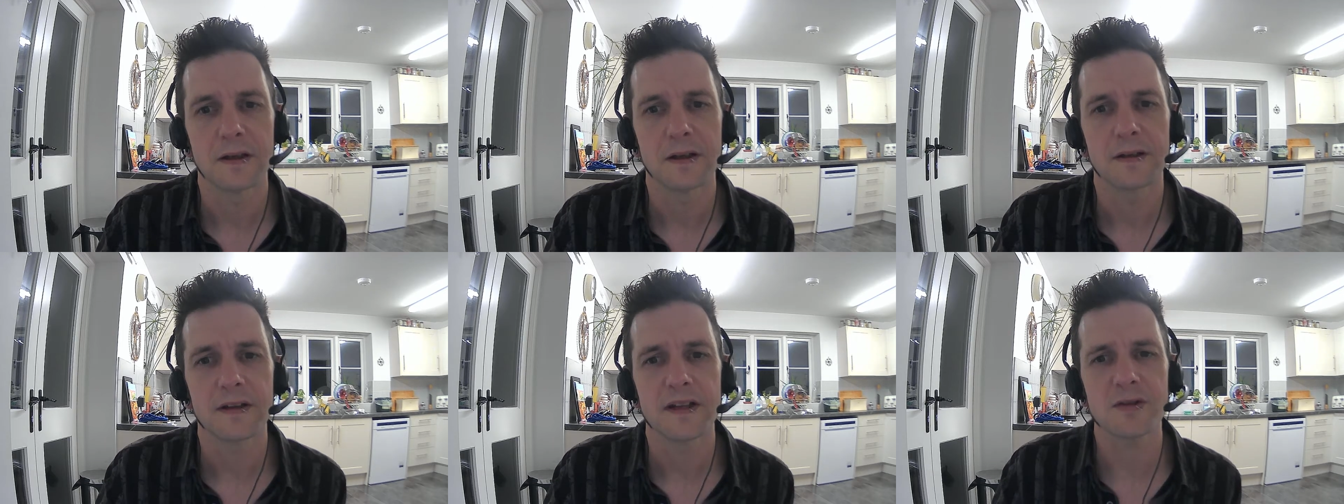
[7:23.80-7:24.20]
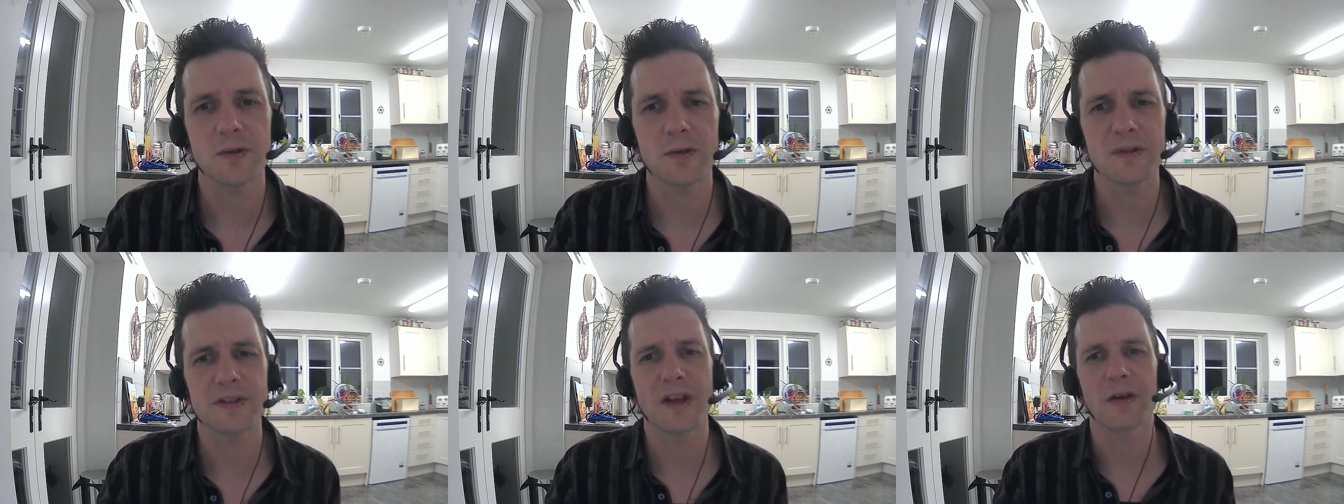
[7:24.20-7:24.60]
There's
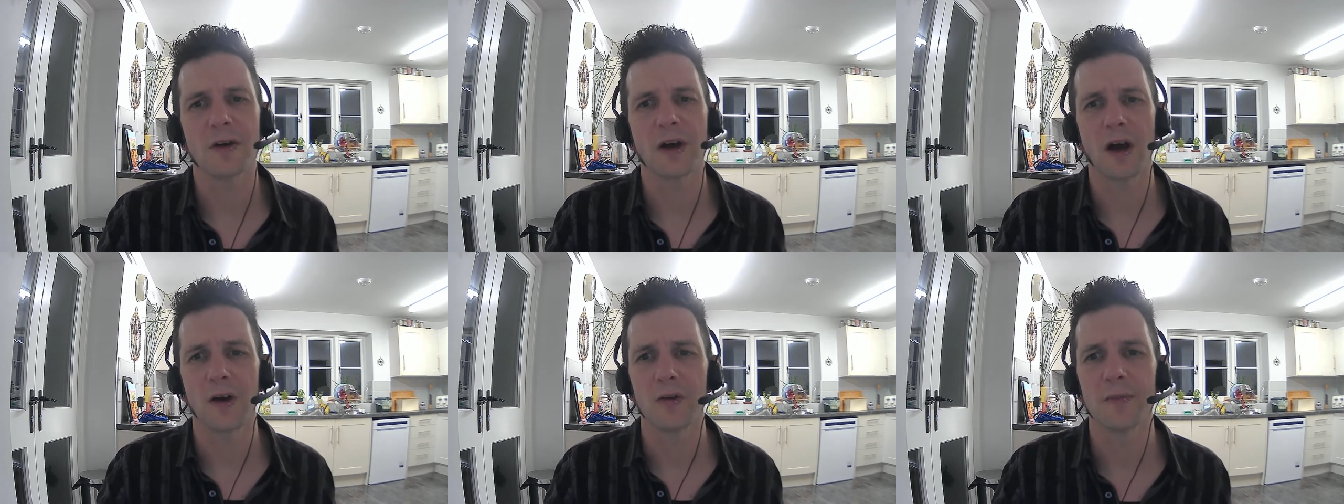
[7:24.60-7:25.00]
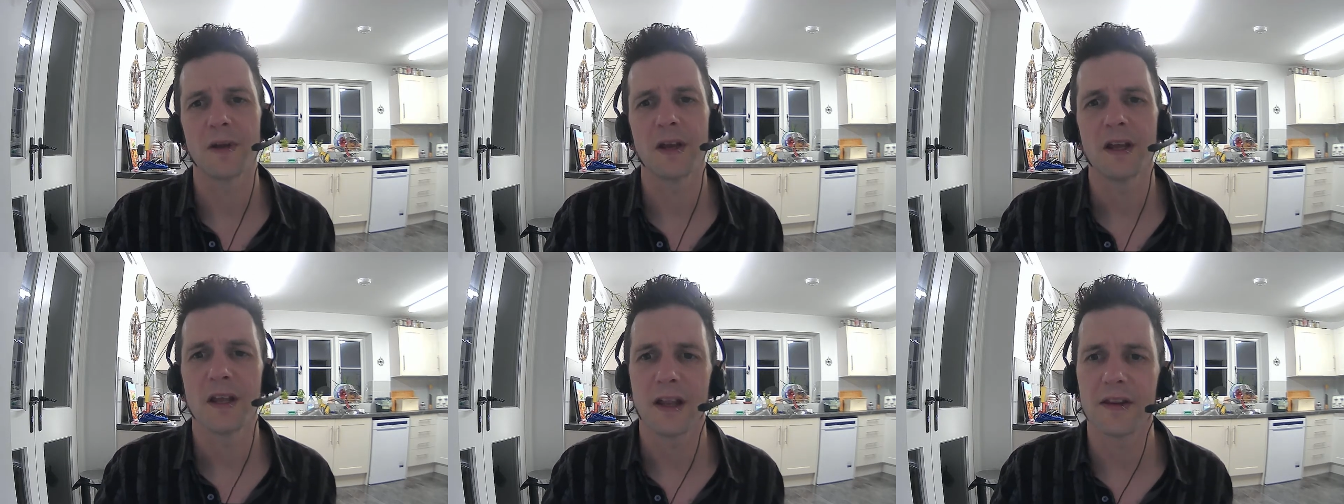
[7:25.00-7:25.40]
also hope
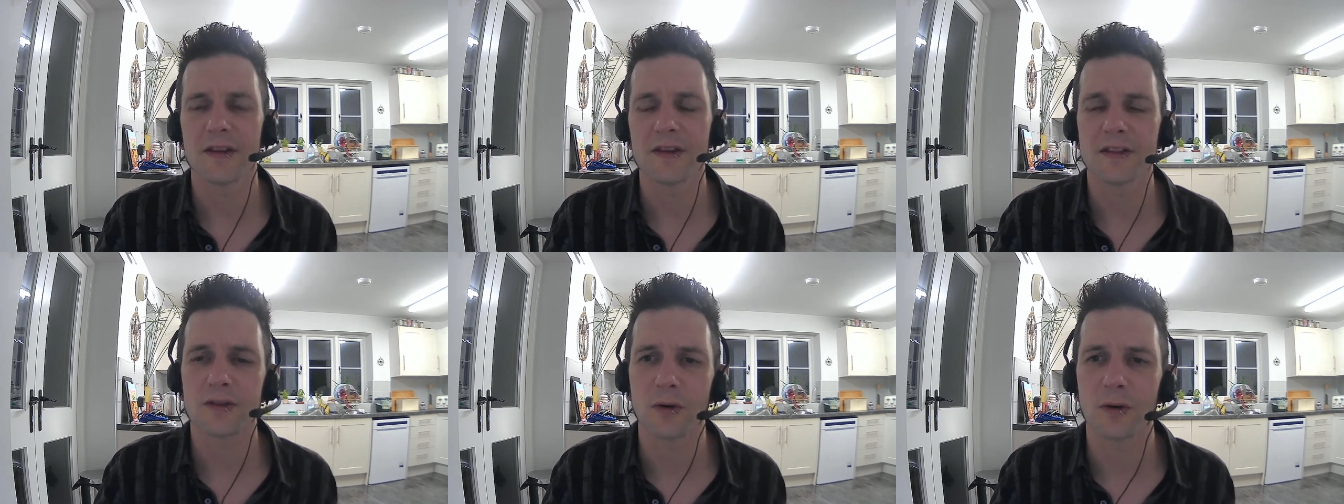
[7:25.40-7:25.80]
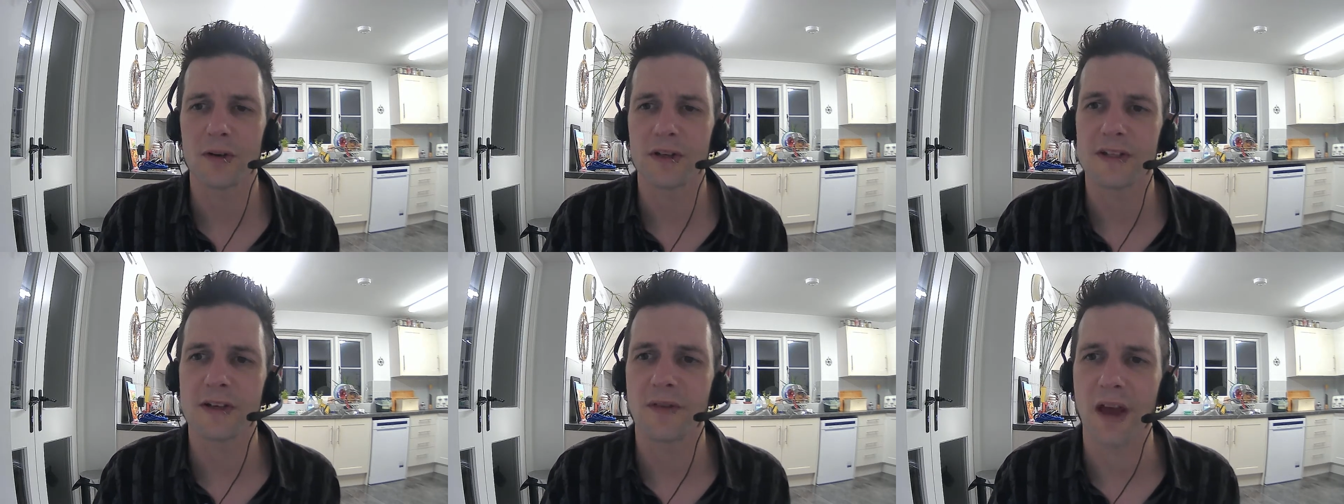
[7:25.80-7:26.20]
in the
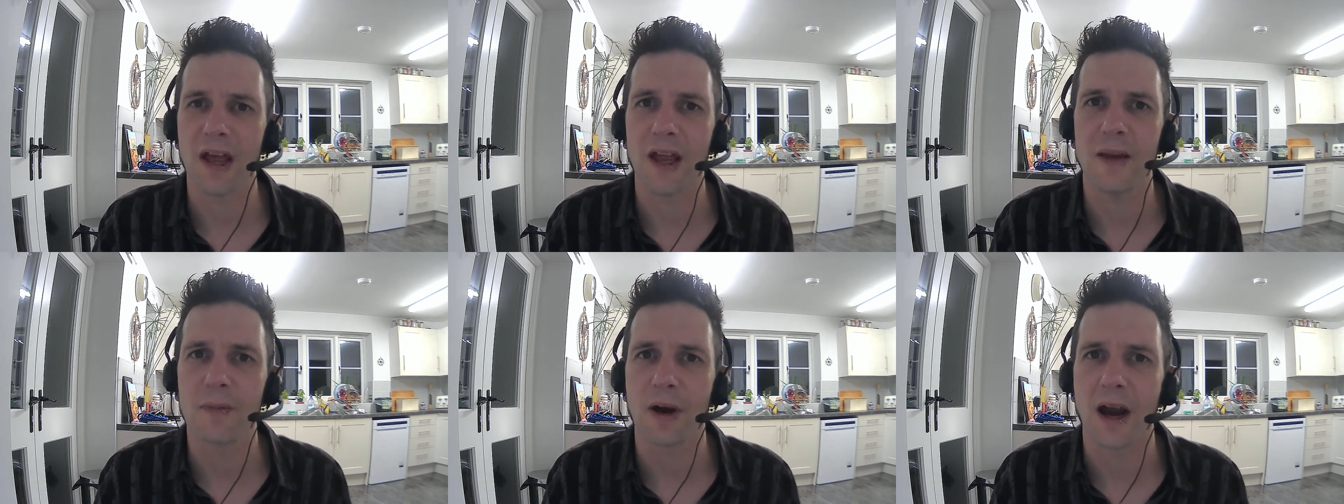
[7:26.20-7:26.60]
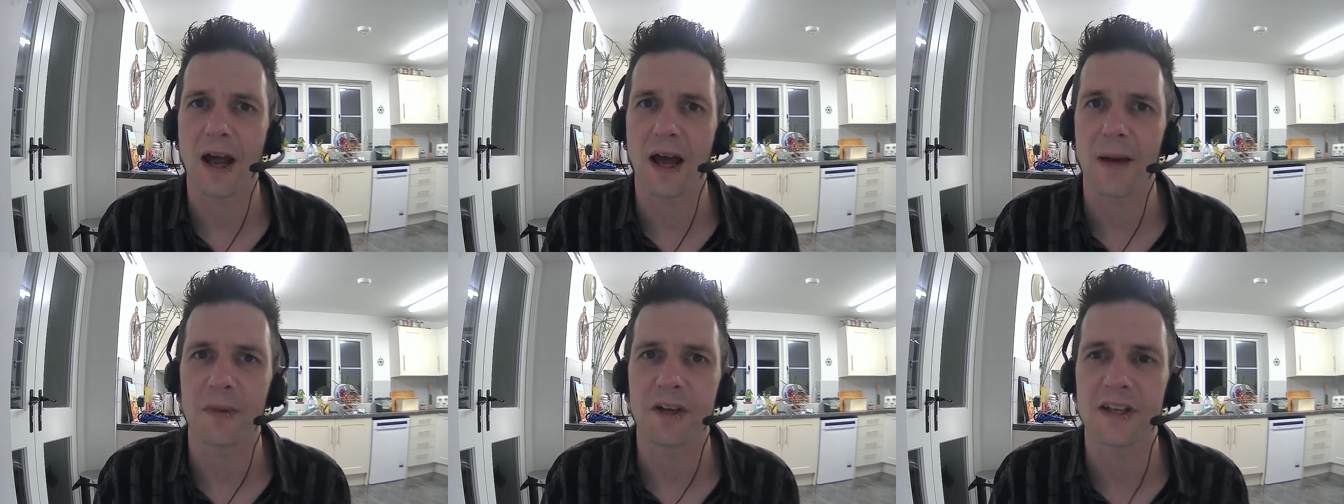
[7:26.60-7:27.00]
stories of
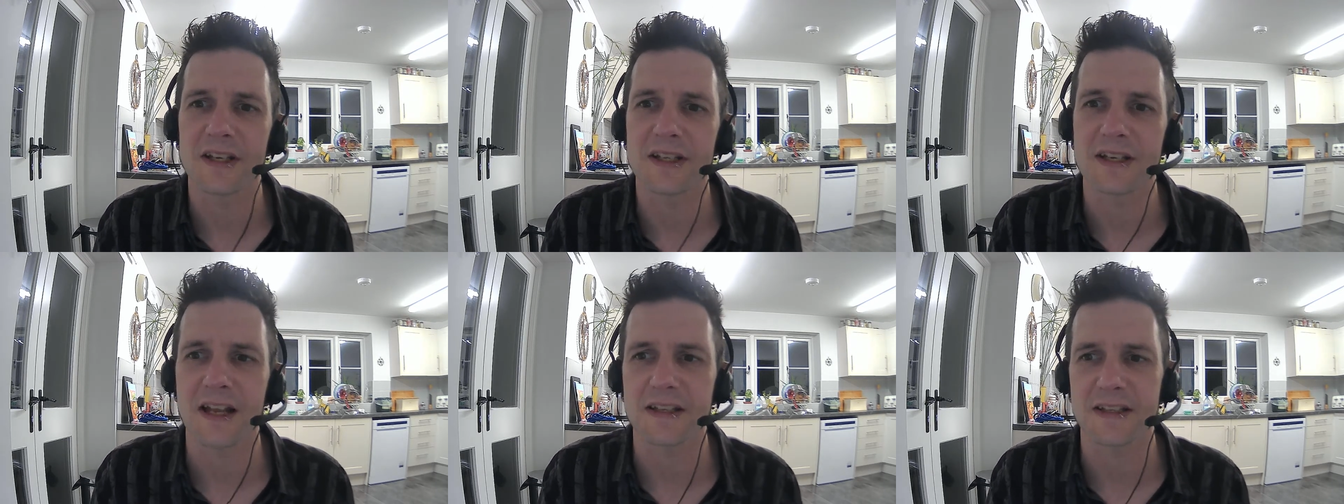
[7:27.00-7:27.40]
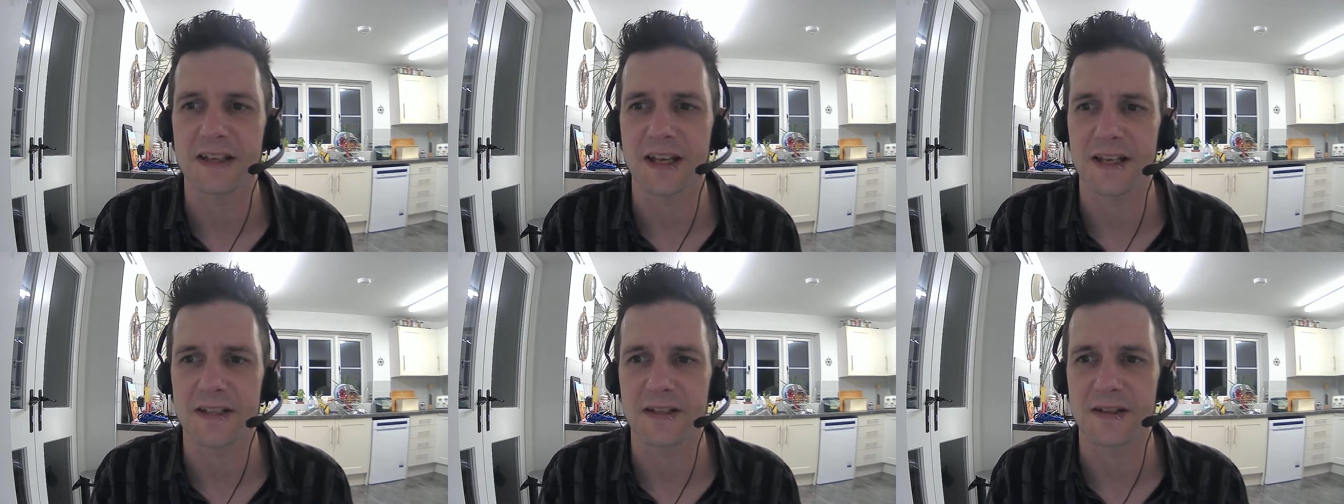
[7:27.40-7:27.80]
Abraham and his
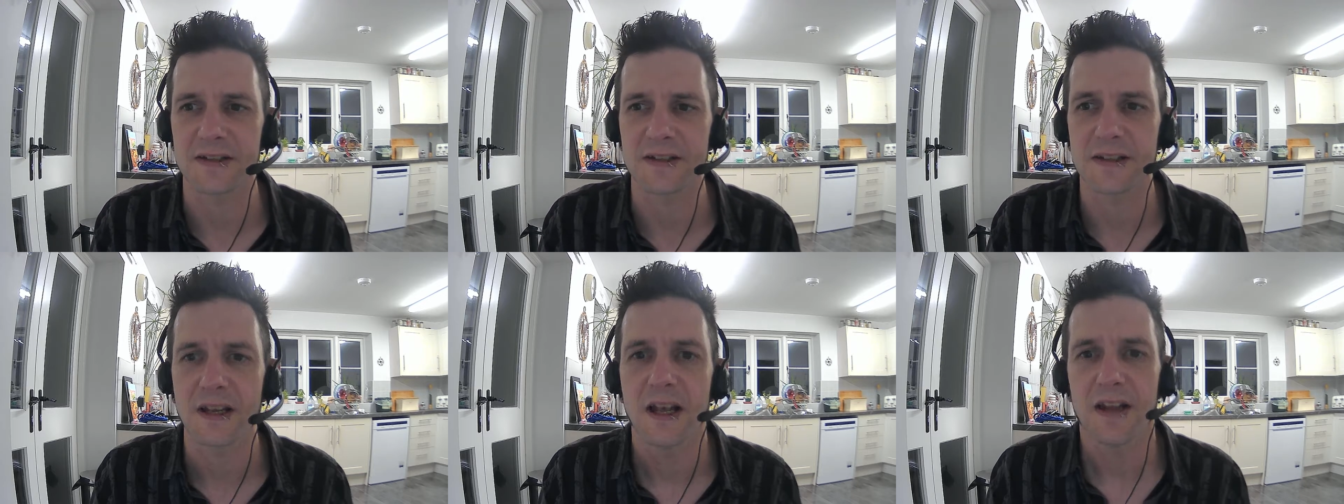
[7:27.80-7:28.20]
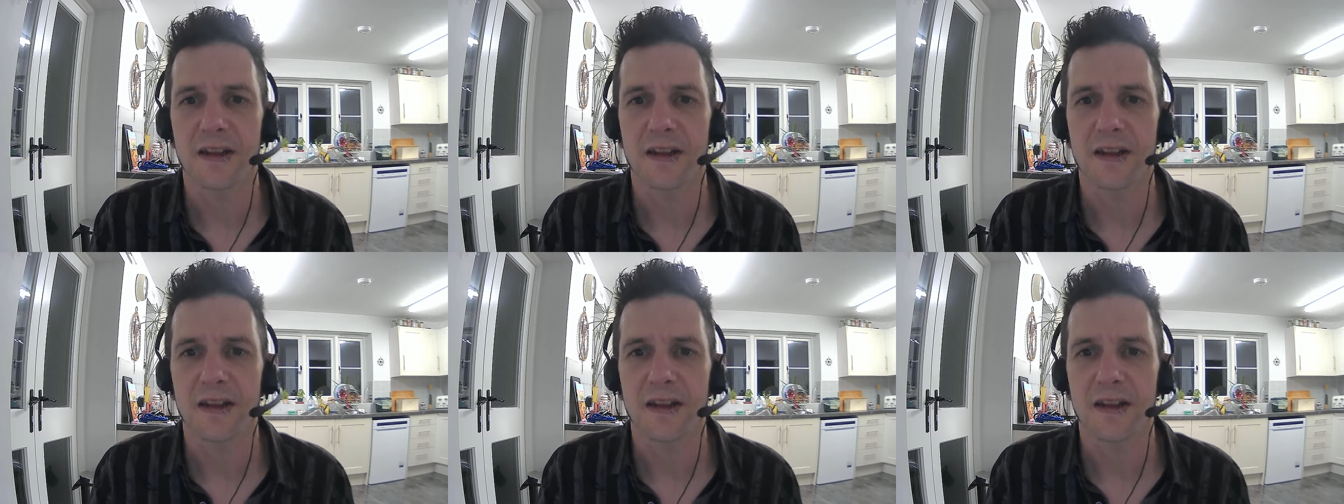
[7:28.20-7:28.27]
ancestors.